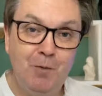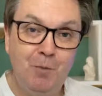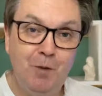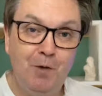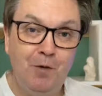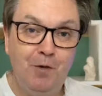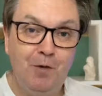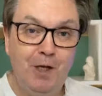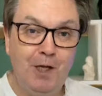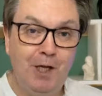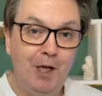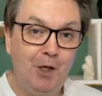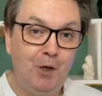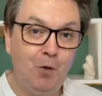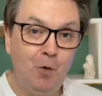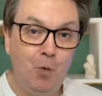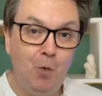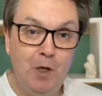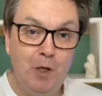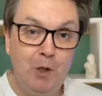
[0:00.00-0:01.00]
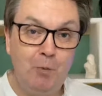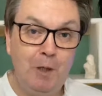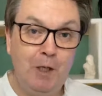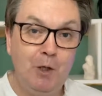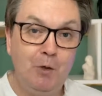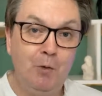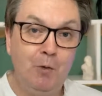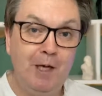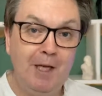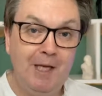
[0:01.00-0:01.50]
and we're thinking, where are we
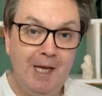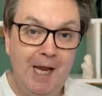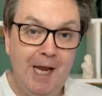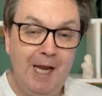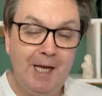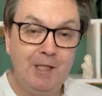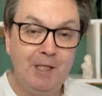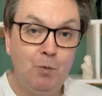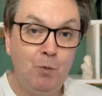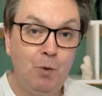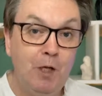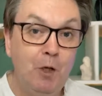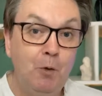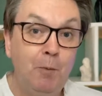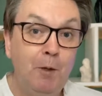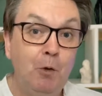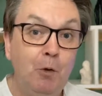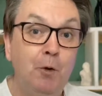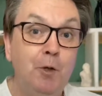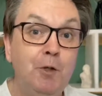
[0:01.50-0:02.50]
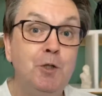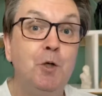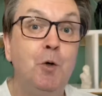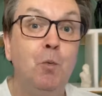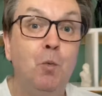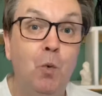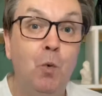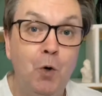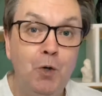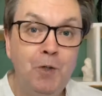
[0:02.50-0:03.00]
going next? Where are we going to
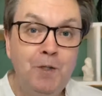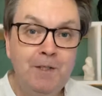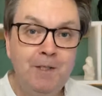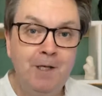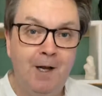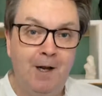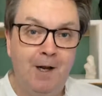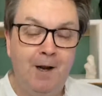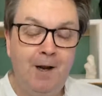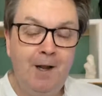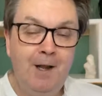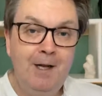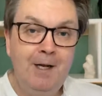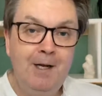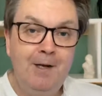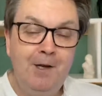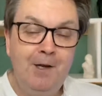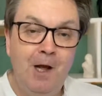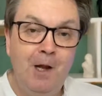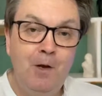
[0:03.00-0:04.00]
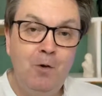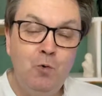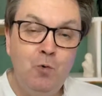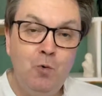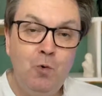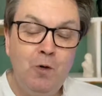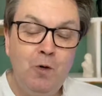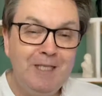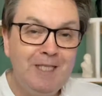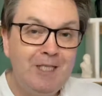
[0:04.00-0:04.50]
wander? Now, I
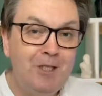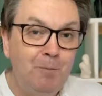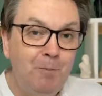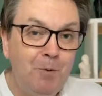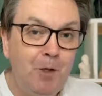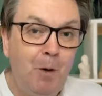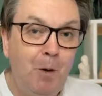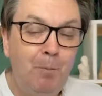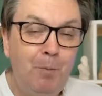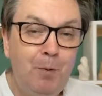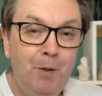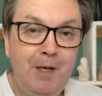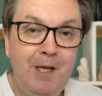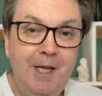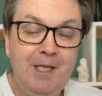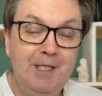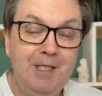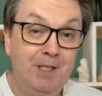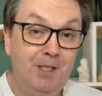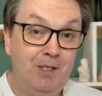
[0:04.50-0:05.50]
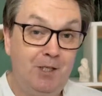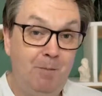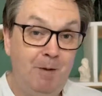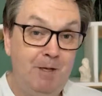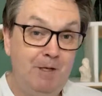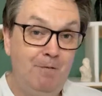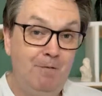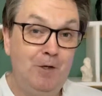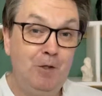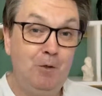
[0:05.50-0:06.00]
know some companies and some
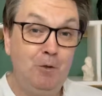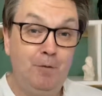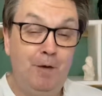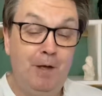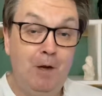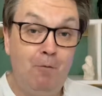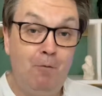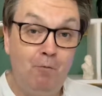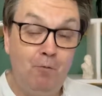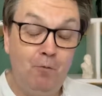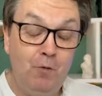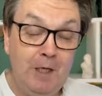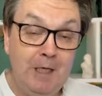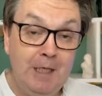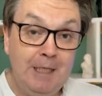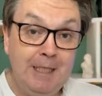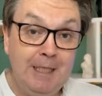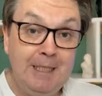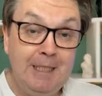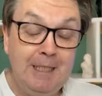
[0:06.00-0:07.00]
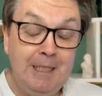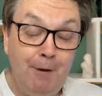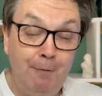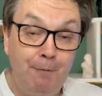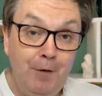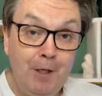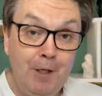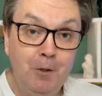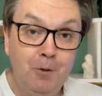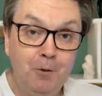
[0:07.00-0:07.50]
individuals find it really
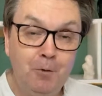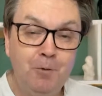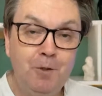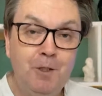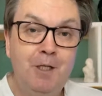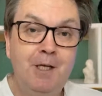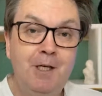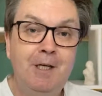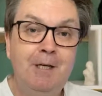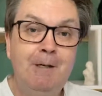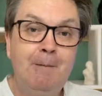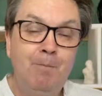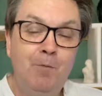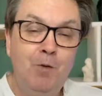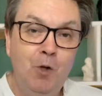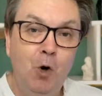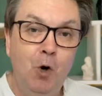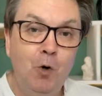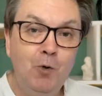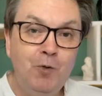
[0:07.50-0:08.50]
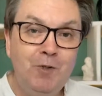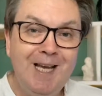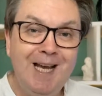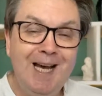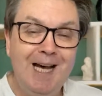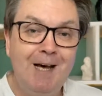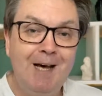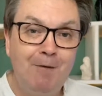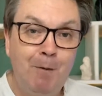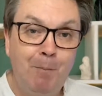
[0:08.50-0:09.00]
difficult not to
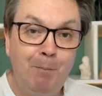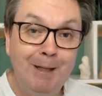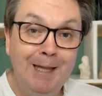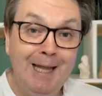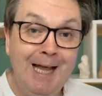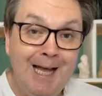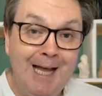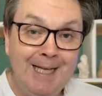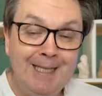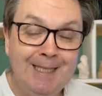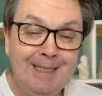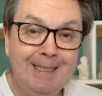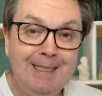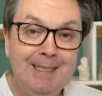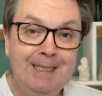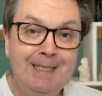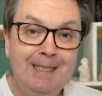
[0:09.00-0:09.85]
have a plan.